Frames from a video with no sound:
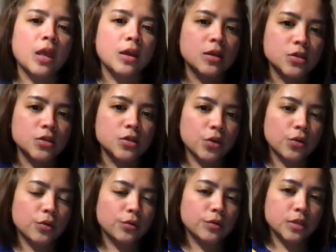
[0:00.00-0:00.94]

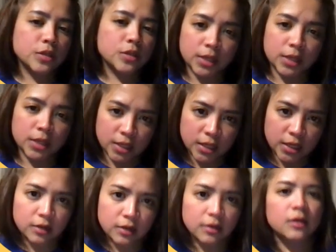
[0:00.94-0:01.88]
So,
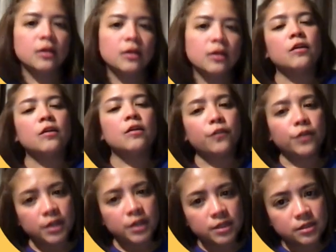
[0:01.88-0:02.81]
similarly, for
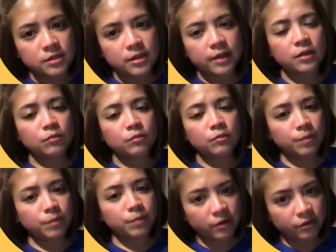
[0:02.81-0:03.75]
this second body
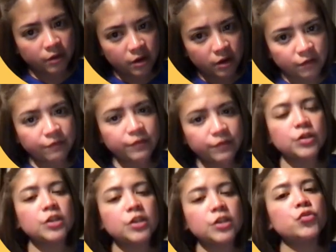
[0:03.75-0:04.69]
paragraph, you
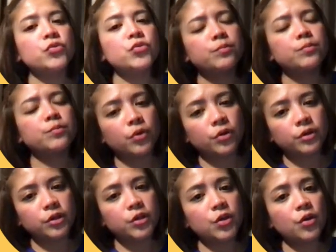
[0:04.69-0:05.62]
need to support
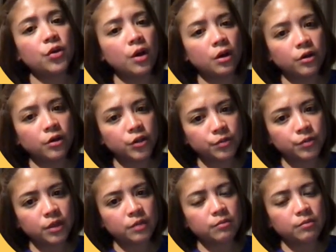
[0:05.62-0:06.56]
your
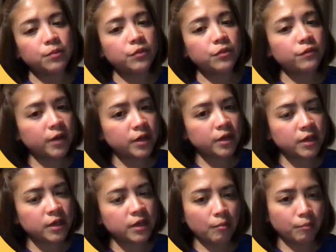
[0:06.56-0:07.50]
argument by
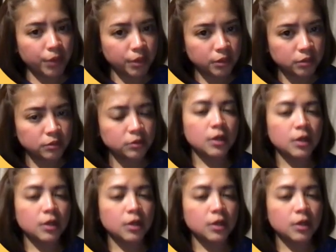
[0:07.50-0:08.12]
providing ample